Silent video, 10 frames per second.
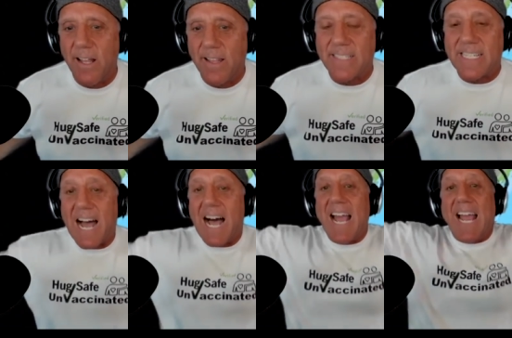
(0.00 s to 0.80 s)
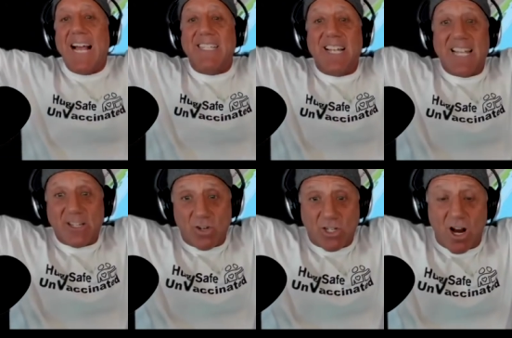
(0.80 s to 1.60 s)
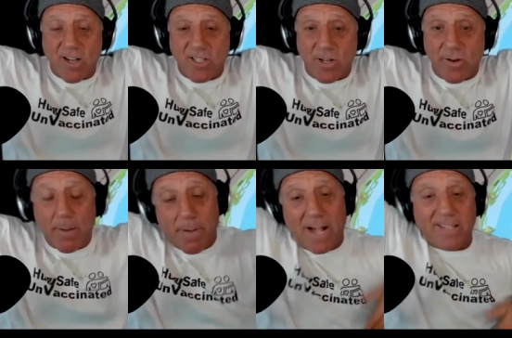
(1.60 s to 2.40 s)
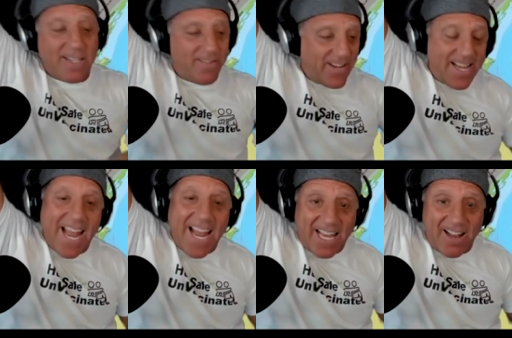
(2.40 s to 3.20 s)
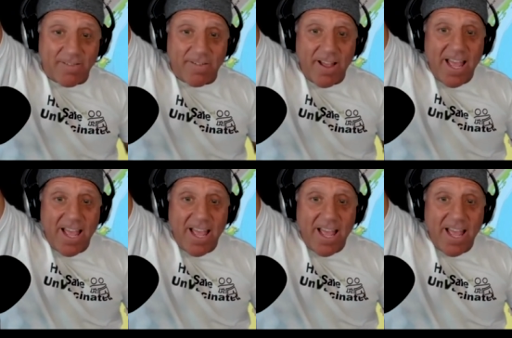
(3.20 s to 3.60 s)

The sky has an electric charge to it, a positive and a negative.